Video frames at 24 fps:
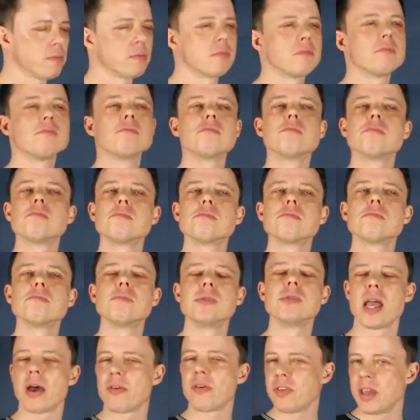
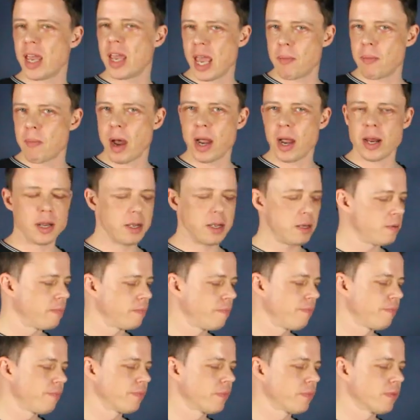We have the A minor,
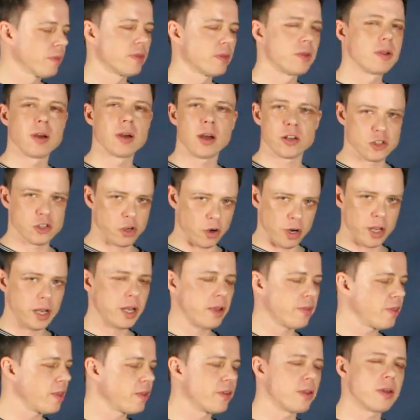our tonic,
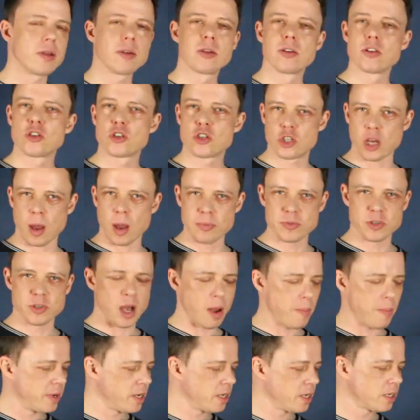and then the
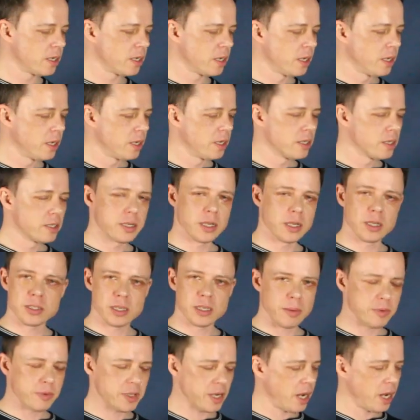subdominant, still
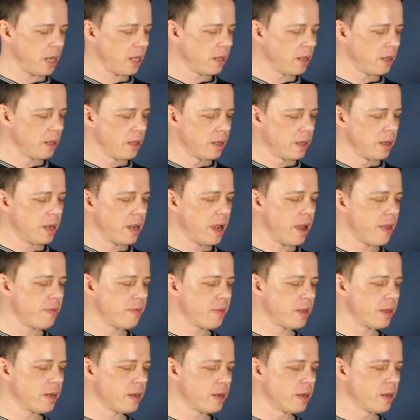same scale. And
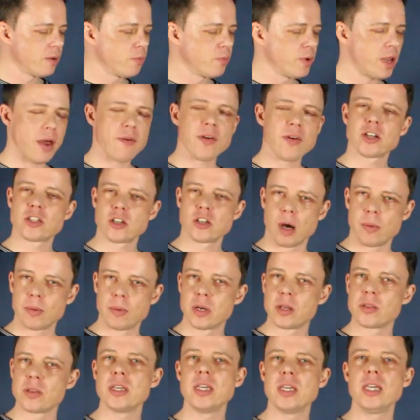then we have our
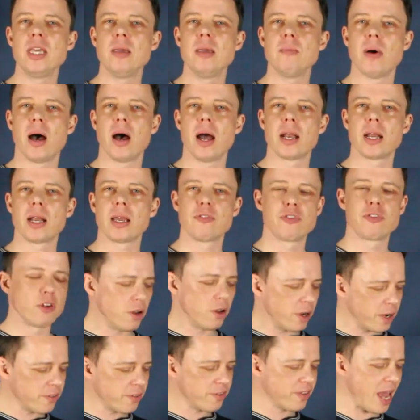dominant, the E minor. If you
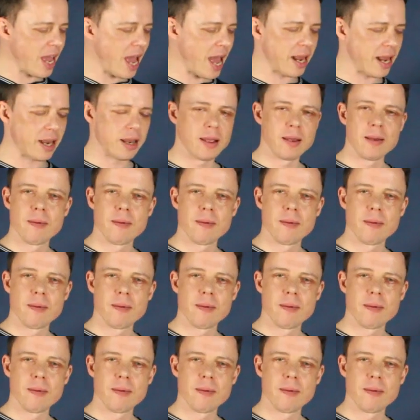look at that,